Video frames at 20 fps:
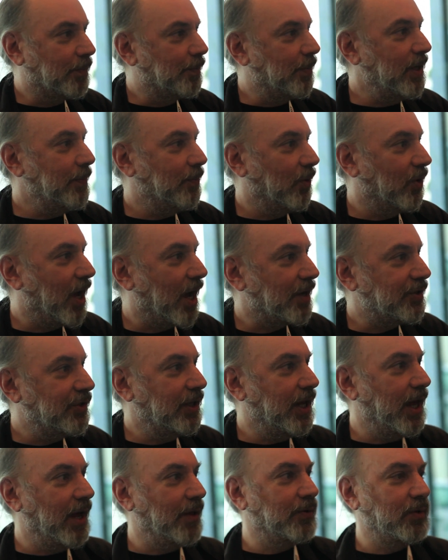people got
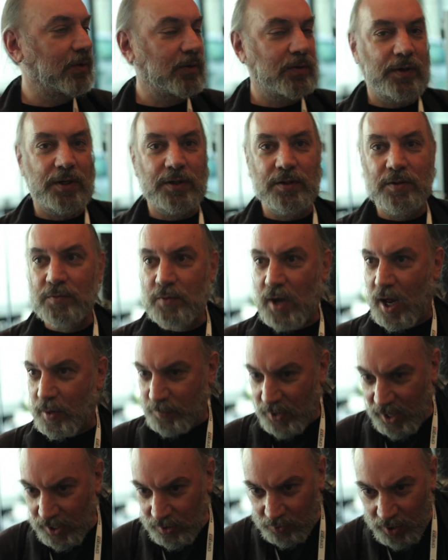together and got
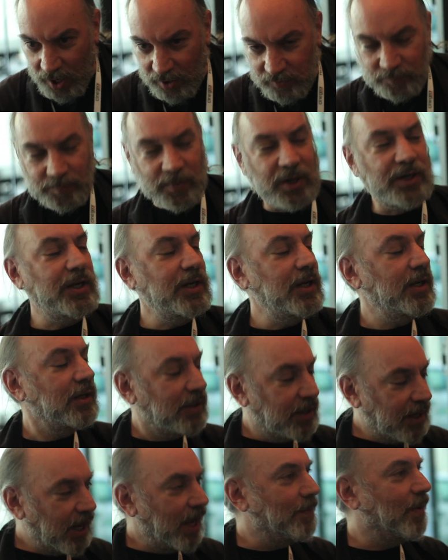paid a lot of money and
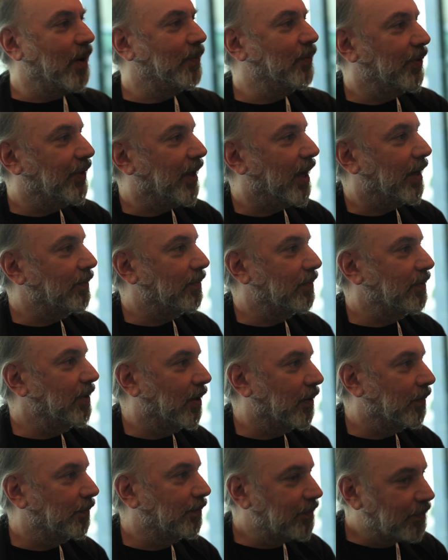came up with that,
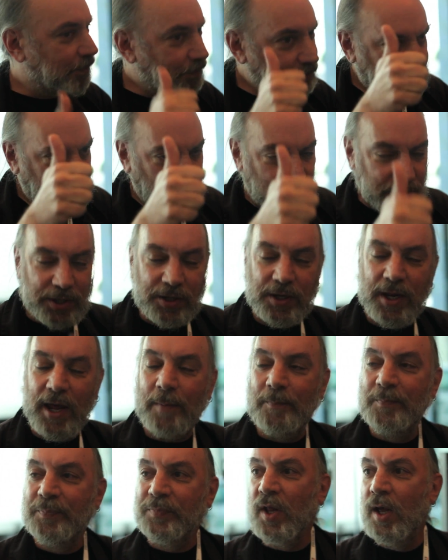brilliant
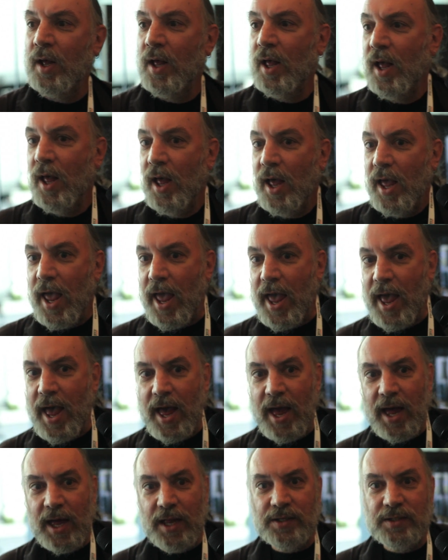name.
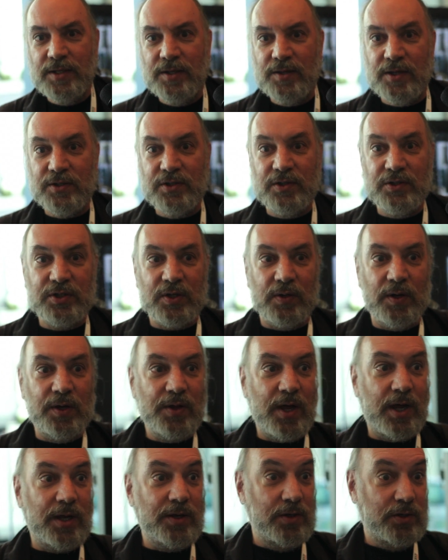And this is something
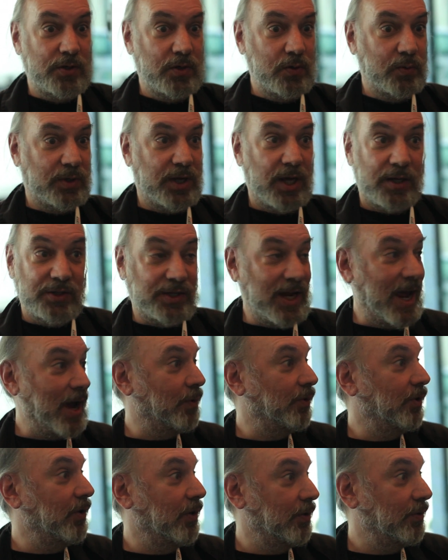that you can
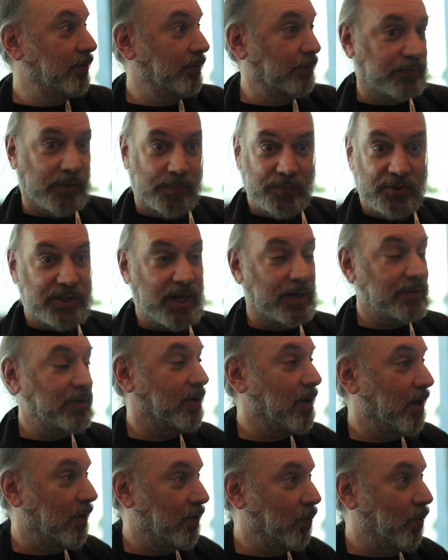download from the
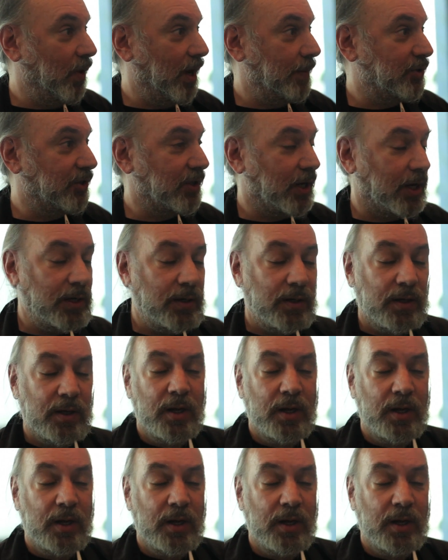Technicolor website